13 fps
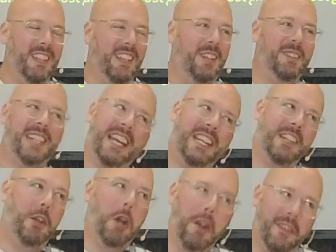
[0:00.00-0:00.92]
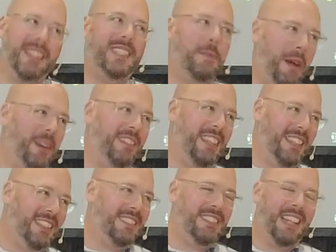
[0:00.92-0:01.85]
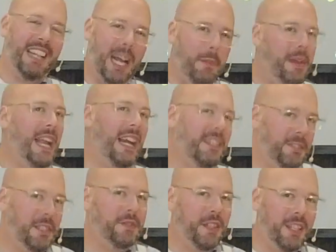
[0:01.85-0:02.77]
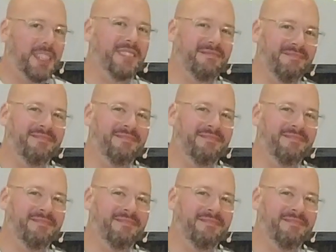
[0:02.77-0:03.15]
I was kind of nervous about this. Like, I'm an extrovert,